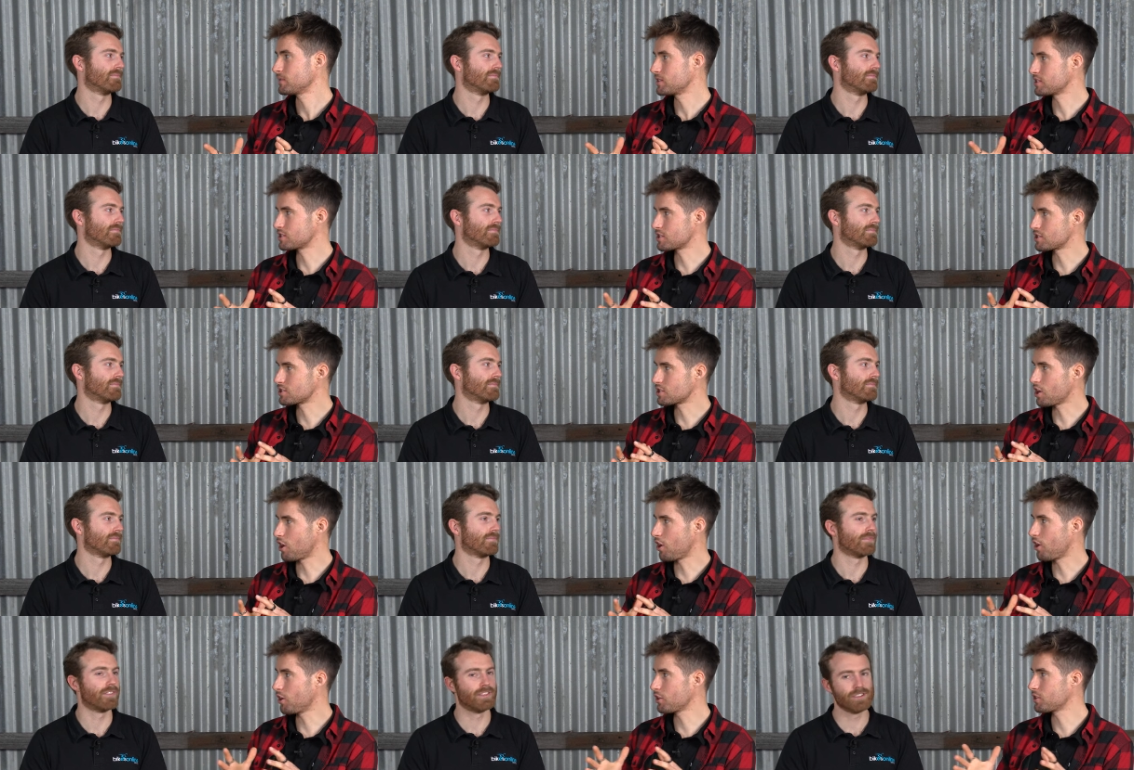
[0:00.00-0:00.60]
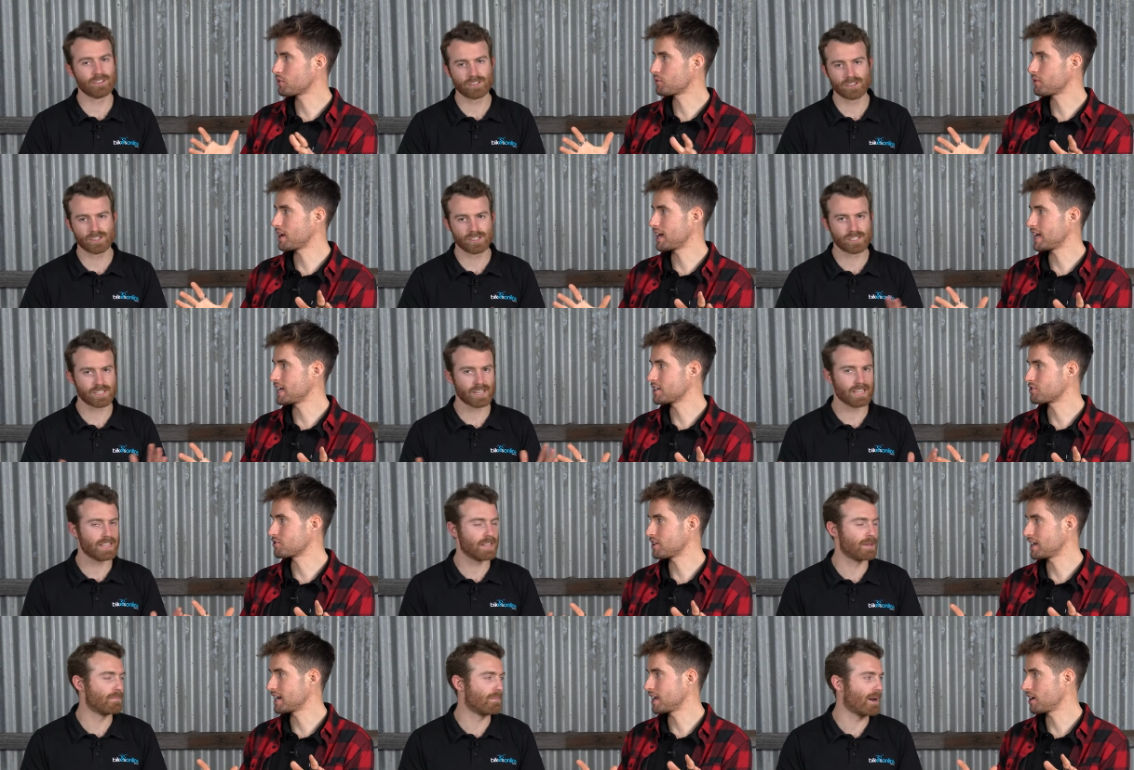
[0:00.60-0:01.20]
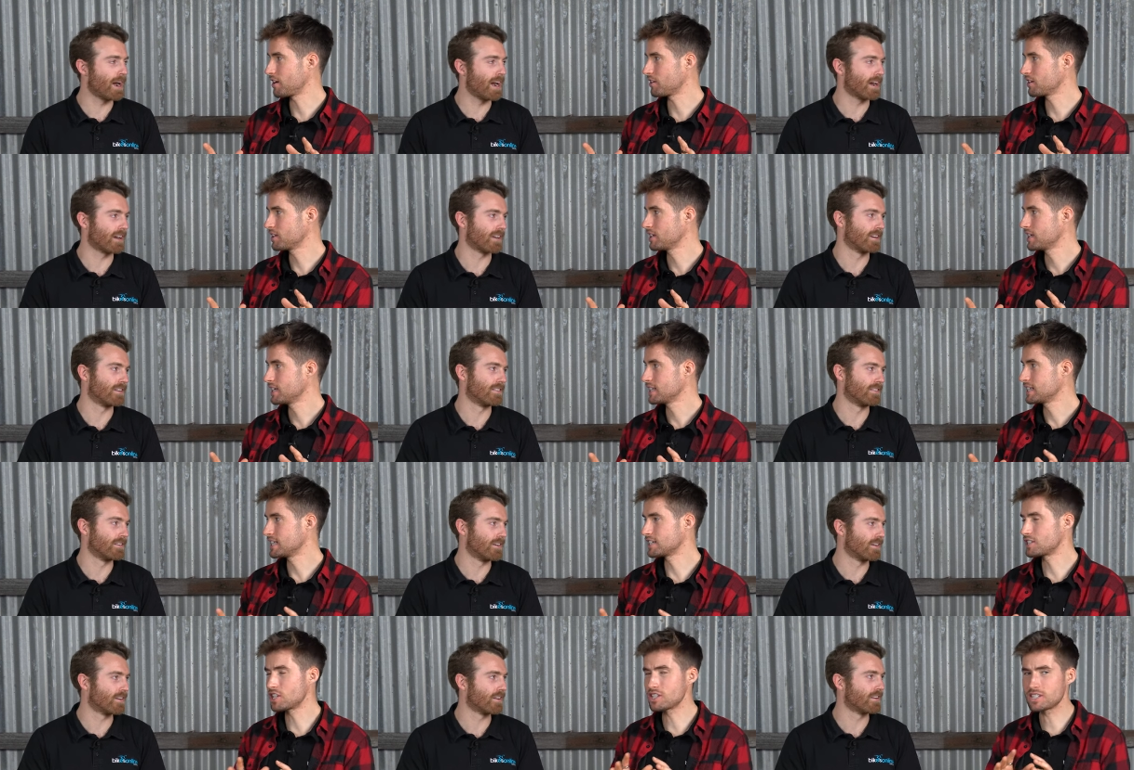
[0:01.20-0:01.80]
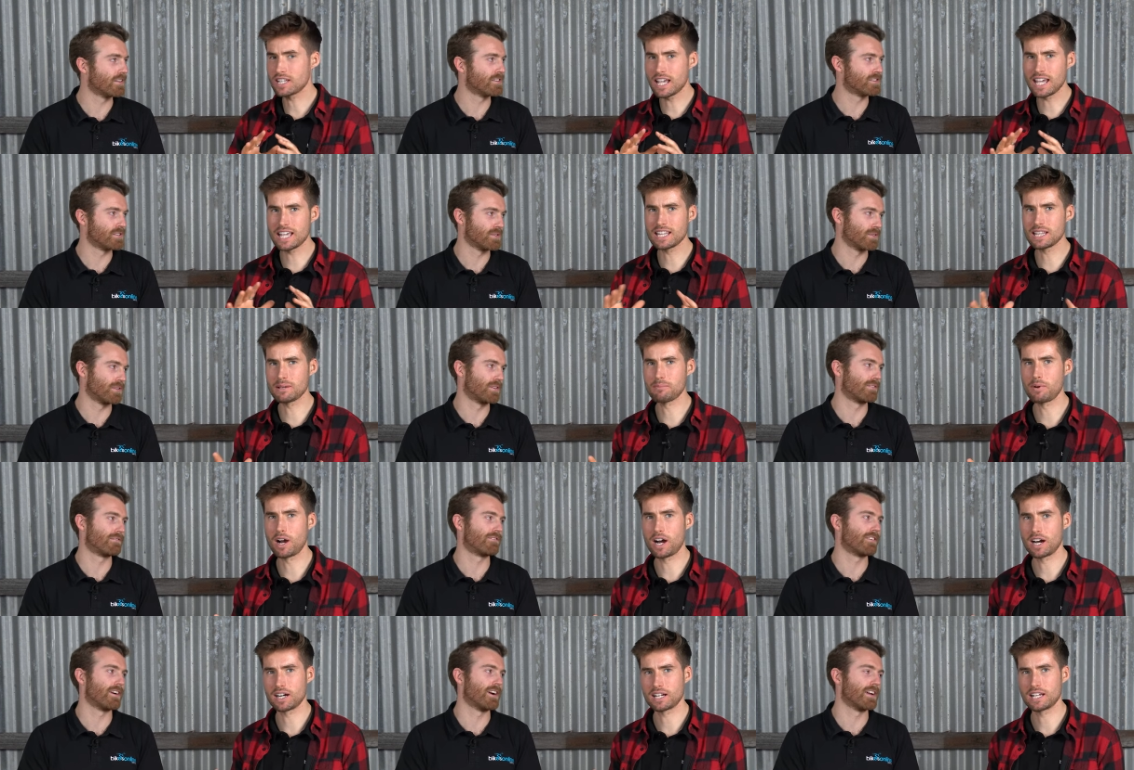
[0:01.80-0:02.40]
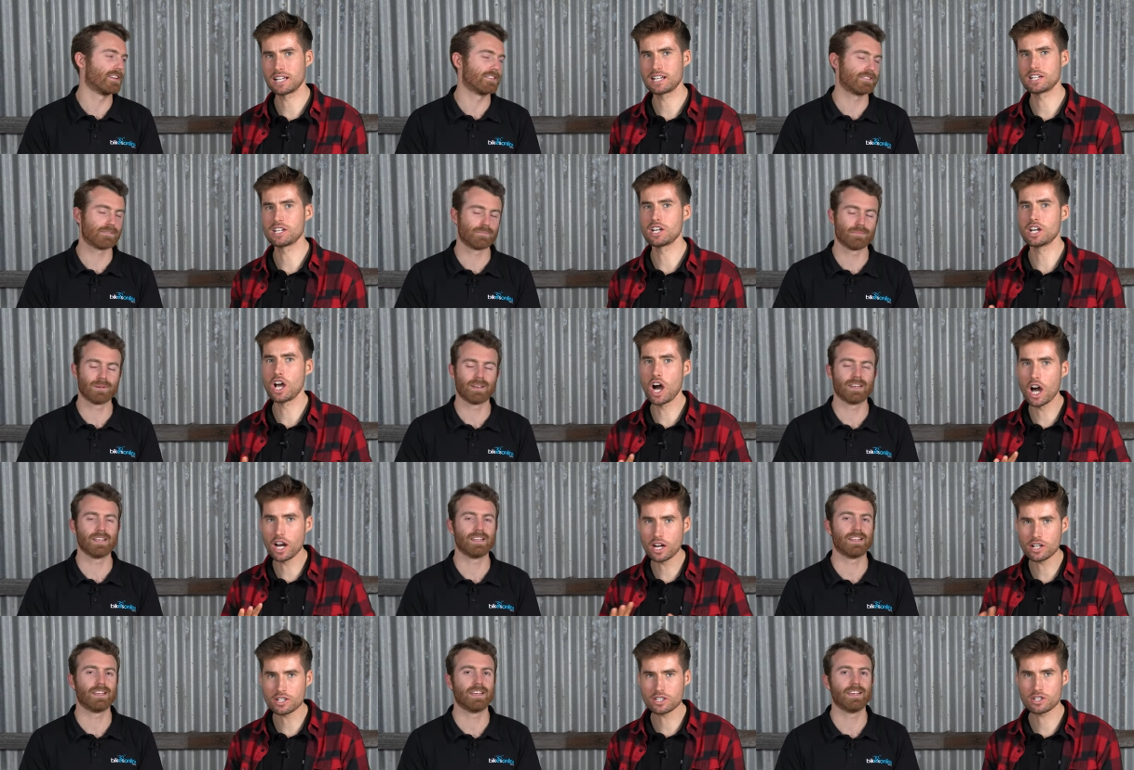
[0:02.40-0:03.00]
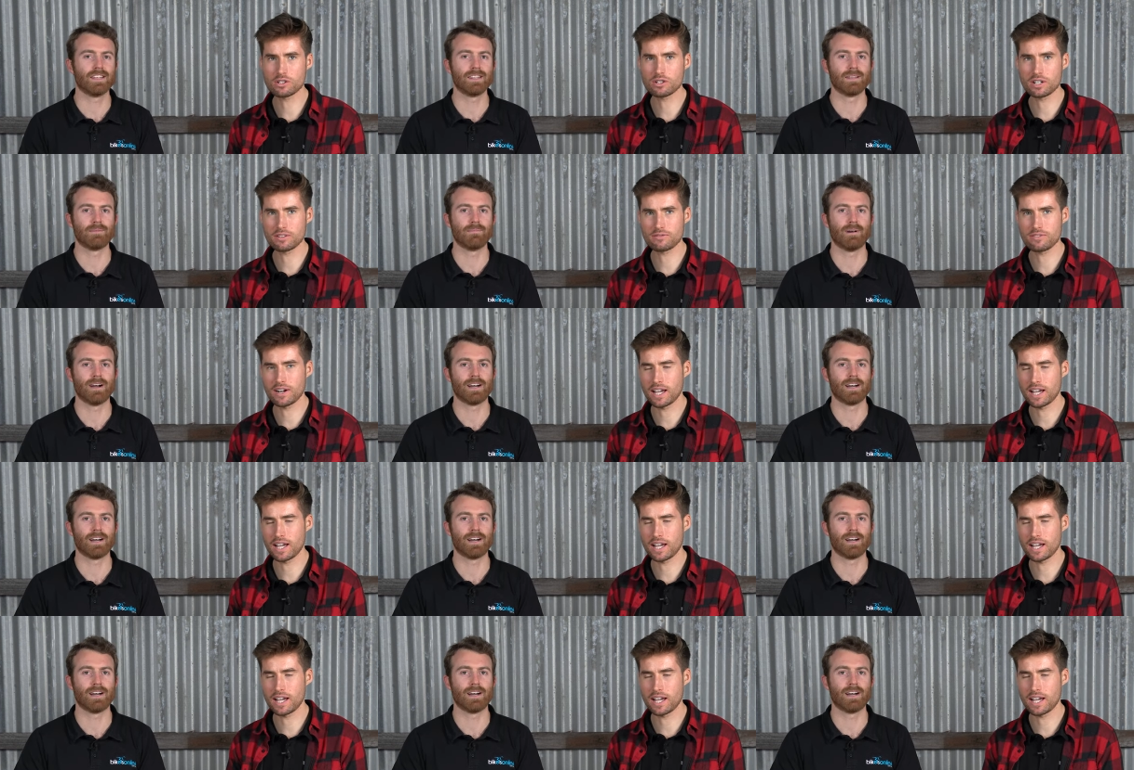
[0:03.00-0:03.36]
Speaker 1: This is all this the rage. This is in the market. This is in the market, not on Tour de